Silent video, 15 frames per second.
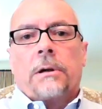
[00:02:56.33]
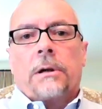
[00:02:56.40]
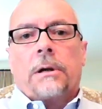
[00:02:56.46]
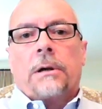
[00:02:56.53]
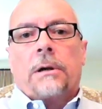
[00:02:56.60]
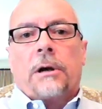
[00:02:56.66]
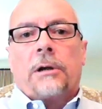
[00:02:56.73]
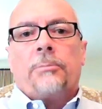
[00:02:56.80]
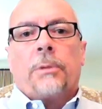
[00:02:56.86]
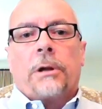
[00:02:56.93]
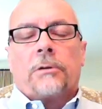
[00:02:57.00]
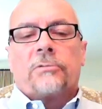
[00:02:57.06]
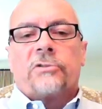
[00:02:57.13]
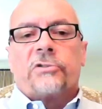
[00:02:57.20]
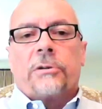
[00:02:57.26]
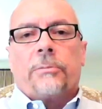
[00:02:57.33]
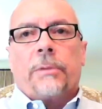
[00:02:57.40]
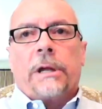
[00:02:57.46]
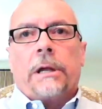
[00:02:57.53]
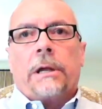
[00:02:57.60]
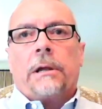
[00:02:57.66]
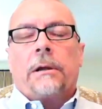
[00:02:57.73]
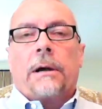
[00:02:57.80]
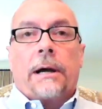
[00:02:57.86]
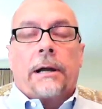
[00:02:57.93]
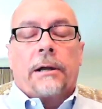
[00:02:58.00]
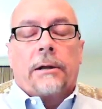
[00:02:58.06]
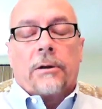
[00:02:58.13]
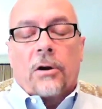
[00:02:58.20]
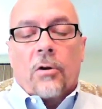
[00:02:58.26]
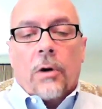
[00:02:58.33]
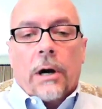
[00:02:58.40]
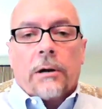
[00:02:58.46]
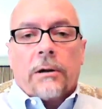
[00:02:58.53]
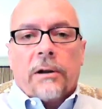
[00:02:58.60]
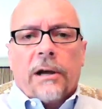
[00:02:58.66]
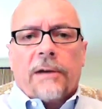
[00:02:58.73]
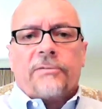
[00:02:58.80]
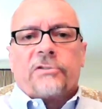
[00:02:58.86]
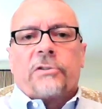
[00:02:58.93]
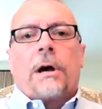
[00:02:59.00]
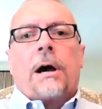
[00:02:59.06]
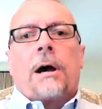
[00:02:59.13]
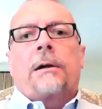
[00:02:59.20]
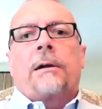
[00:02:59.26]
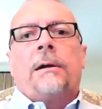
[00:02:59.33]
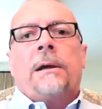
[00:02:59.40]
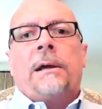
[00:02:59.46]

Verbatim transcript: uh, unbeknownst to me, I had acquired enough stock